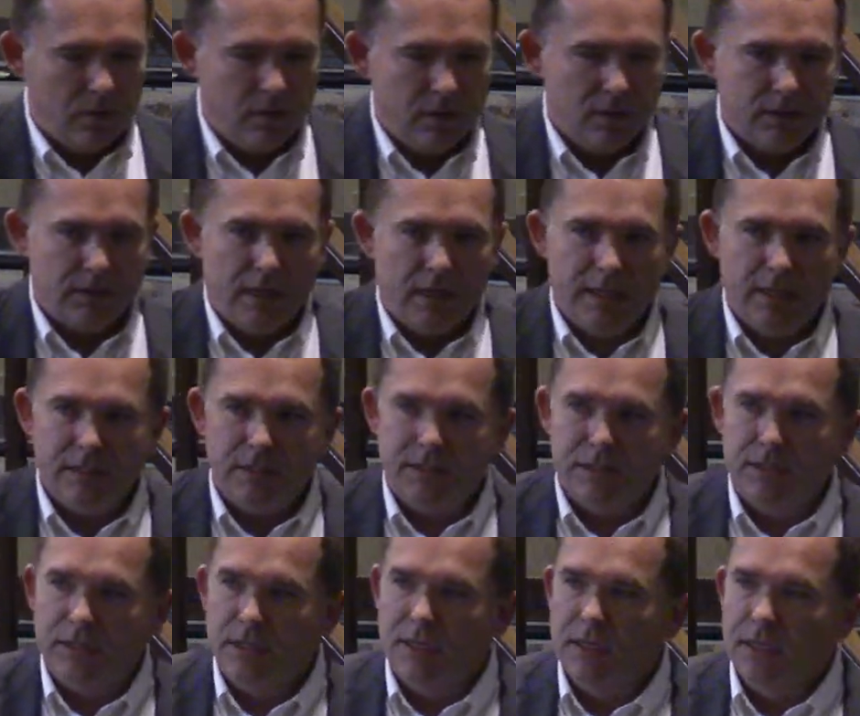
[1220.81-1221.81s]

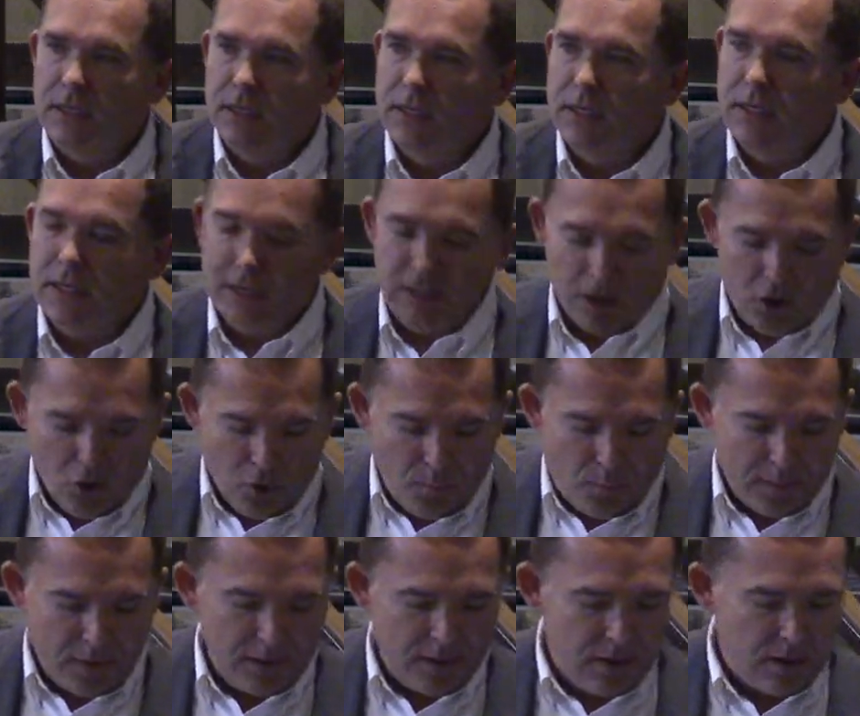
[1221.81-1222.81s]
says, "He
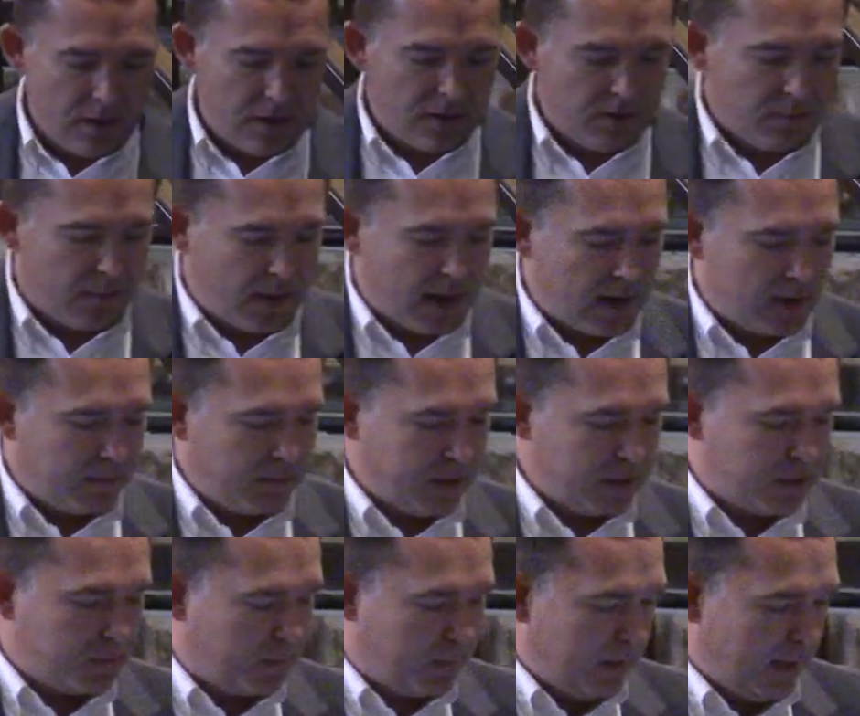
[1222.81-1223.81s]
opened the
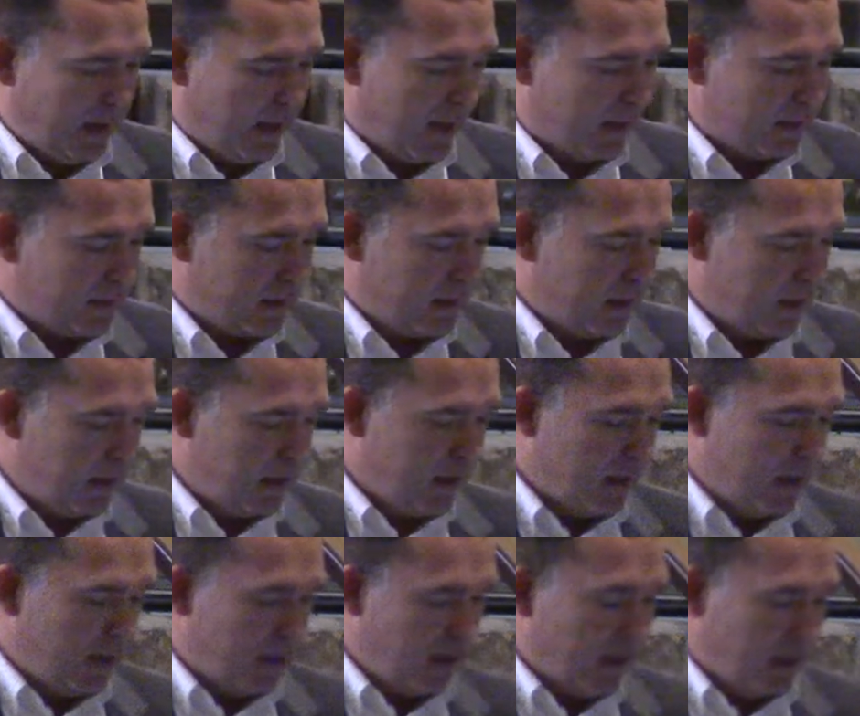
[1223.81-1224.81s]
bottomless pit,
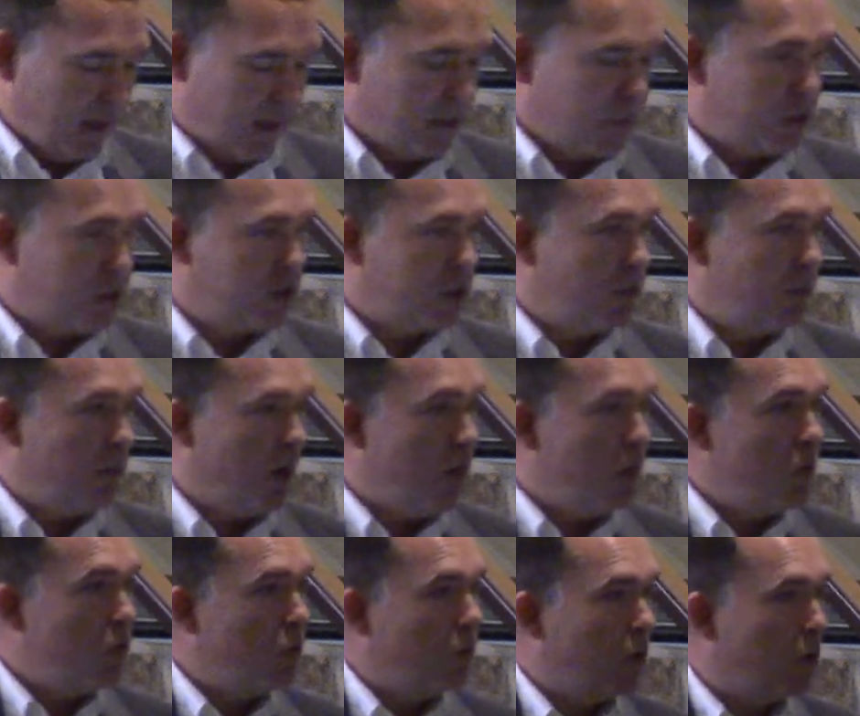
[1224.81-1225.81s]
and
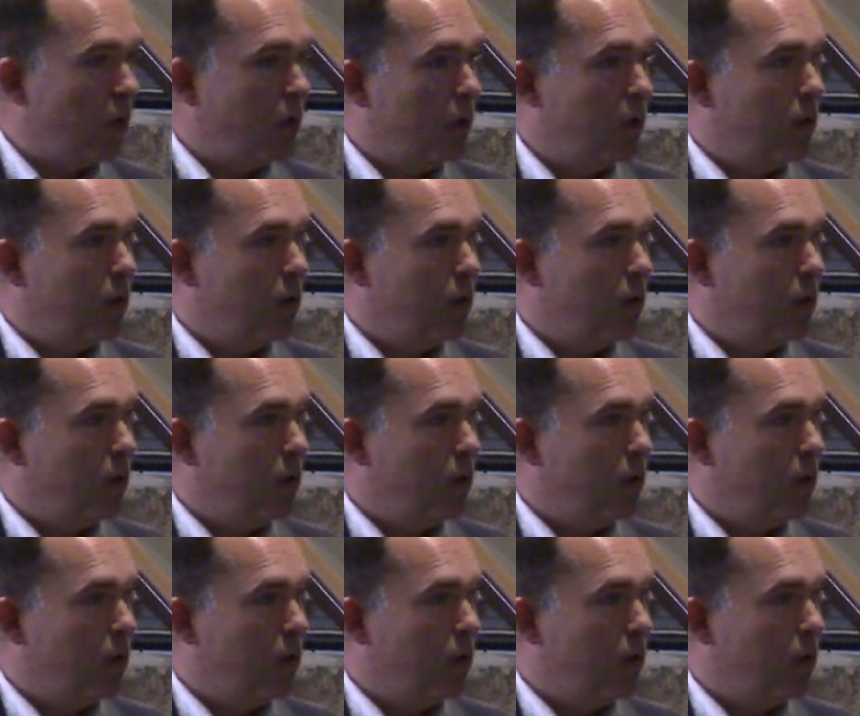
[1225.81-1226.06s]
smoke